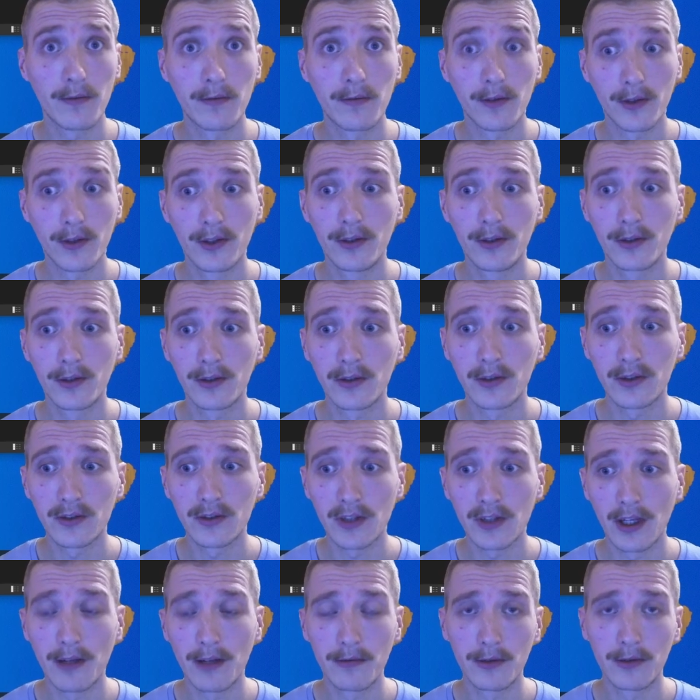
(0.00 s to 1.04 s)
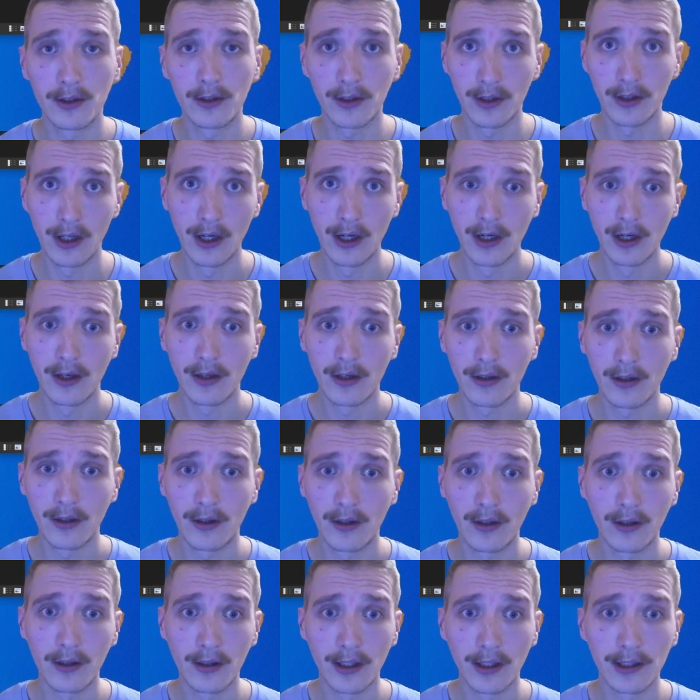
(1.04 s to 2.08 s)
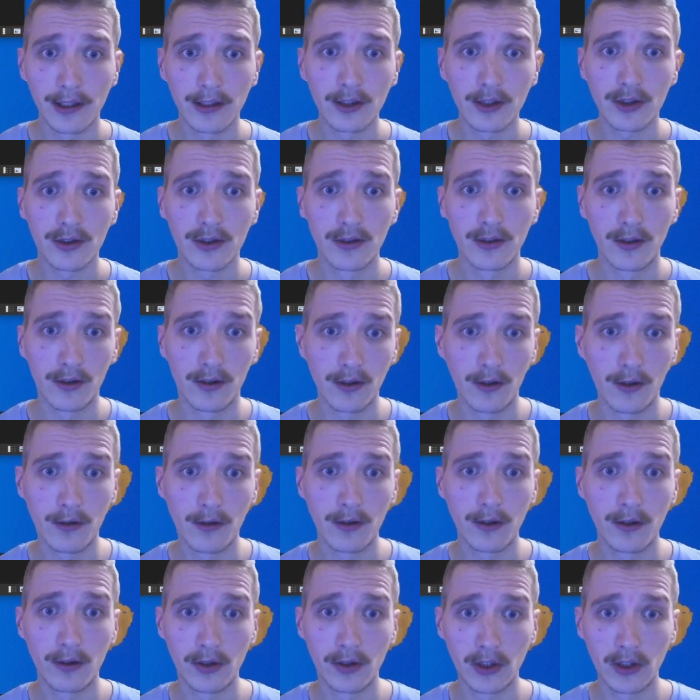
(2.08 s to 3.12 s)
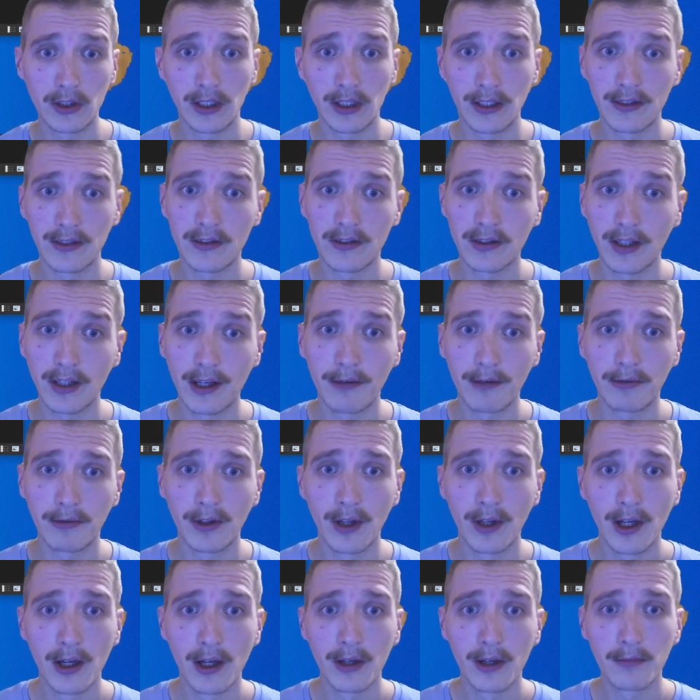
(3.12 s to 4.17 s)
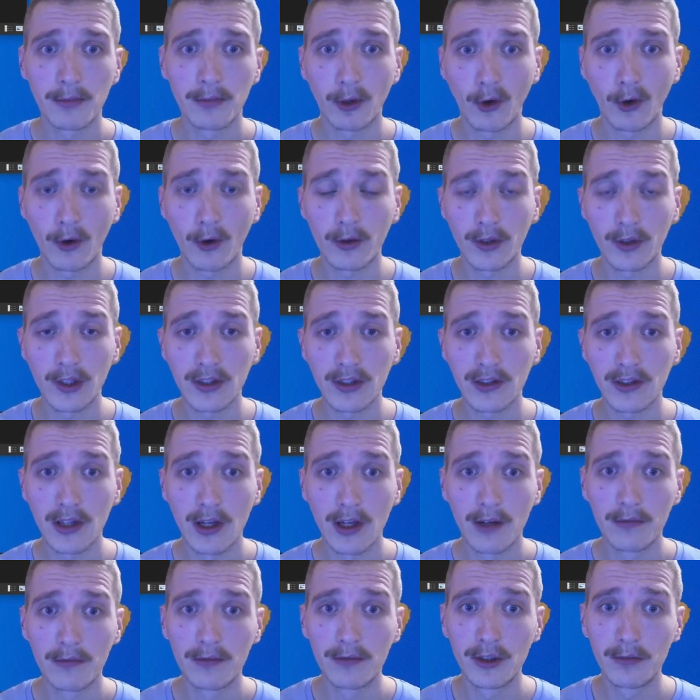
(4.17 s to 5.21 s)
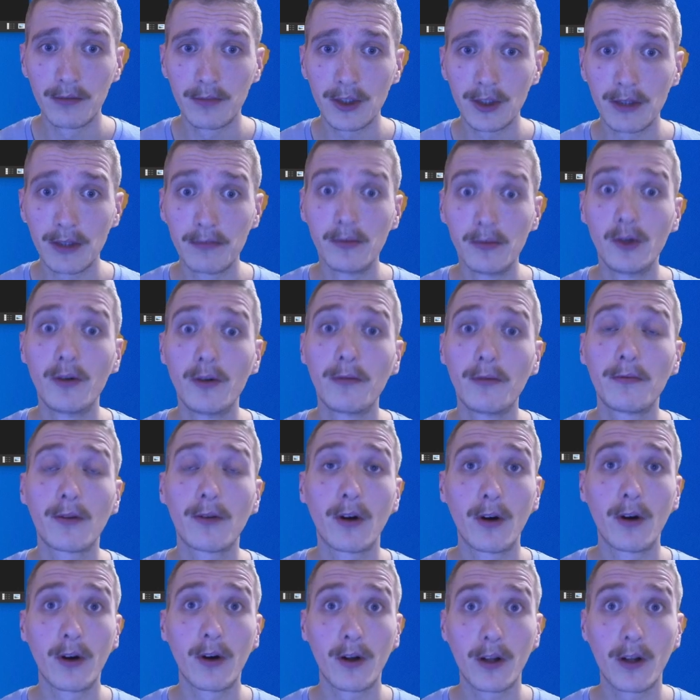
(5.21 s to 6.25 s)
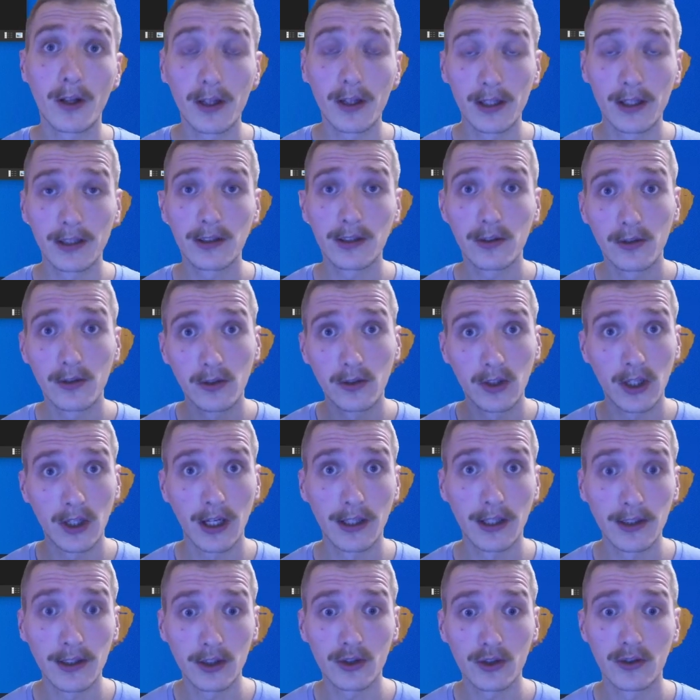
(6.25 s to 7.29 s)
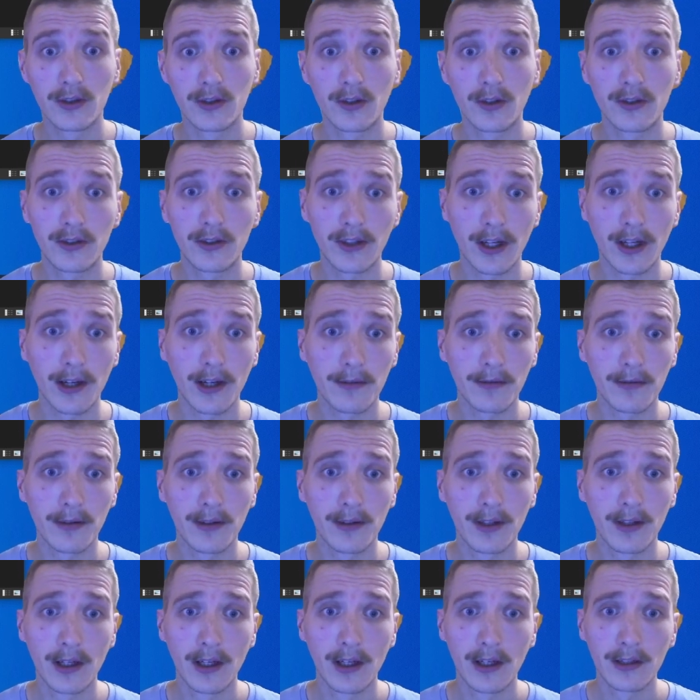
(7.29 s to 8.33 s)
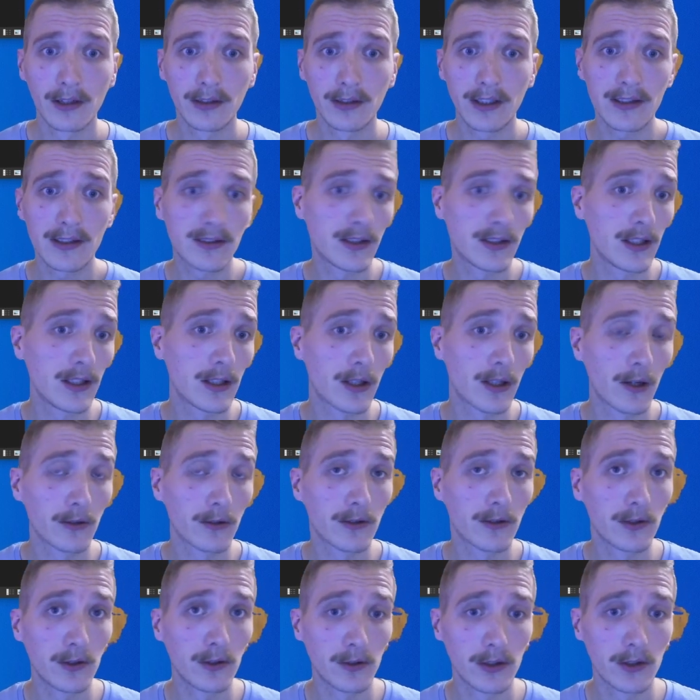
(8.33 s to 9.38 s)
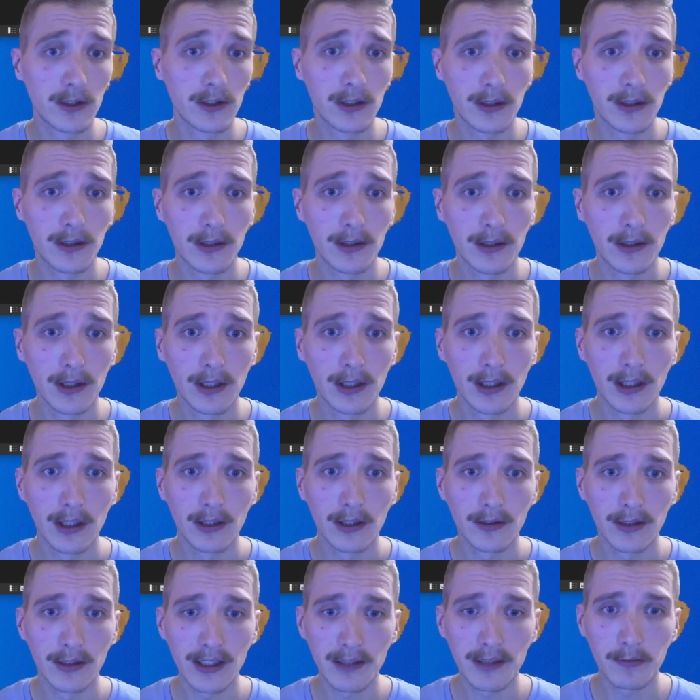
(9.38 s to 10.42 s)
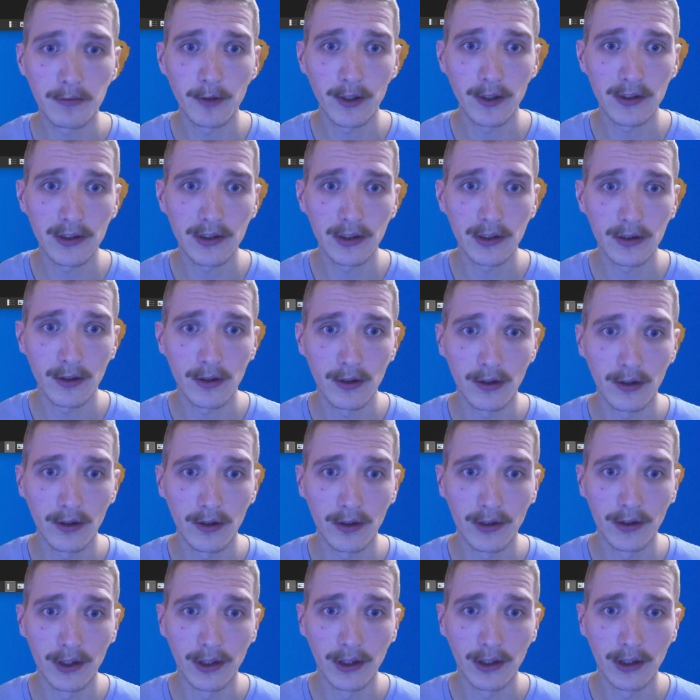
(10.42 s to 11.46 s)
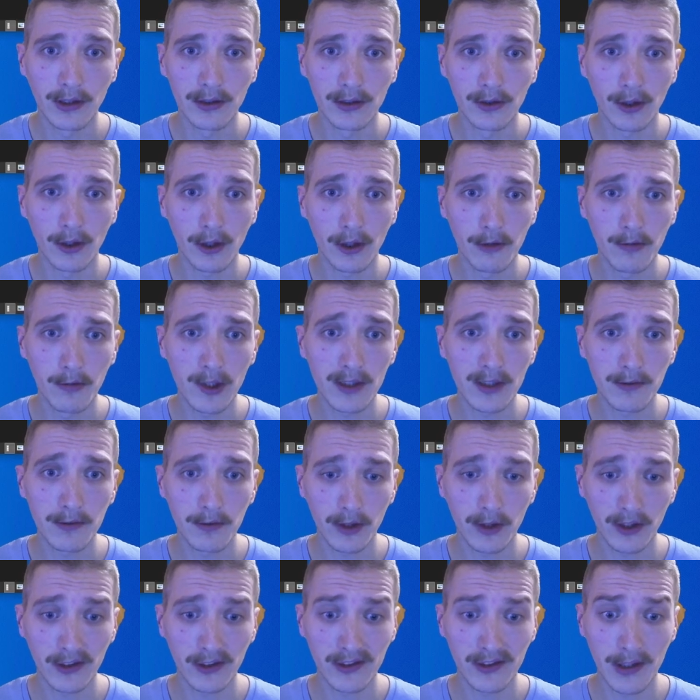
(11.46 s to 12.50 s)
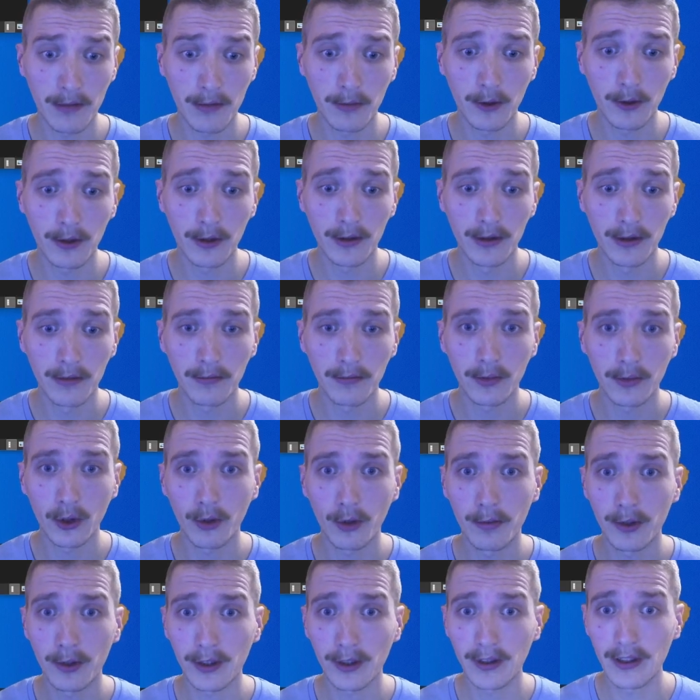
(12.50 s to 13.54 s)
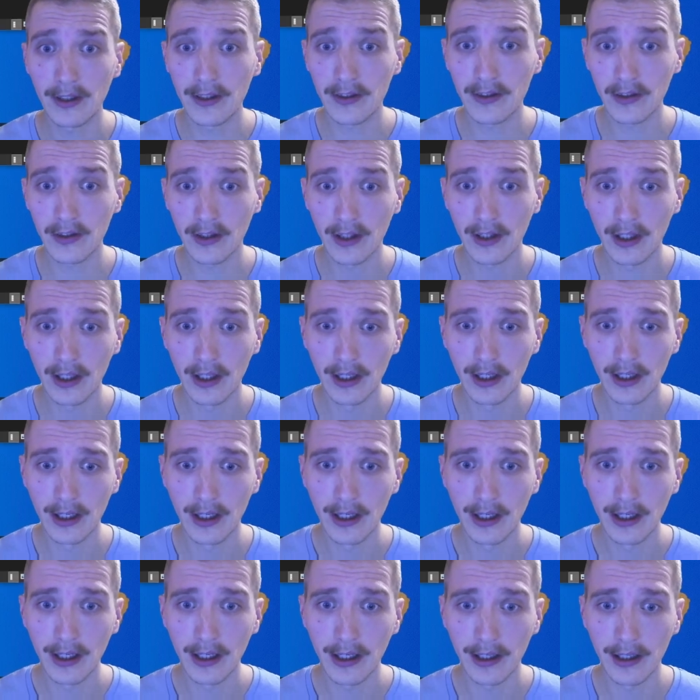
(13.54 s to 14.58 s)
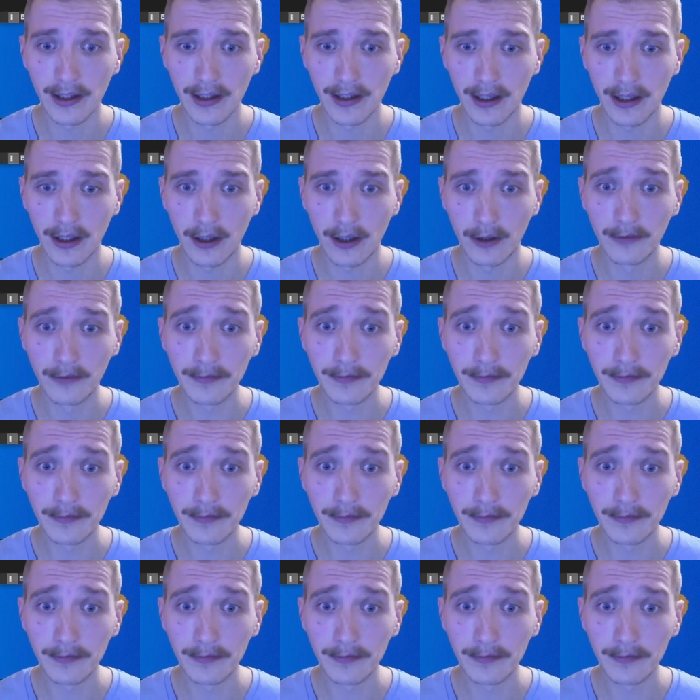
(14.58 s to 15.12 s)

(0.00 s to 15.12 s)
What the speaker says: you to save your all additional downloaded and saved progress will be move all it to the additional drive. Let's see how to do it. Let's press it on Documents, for example, Properties, and now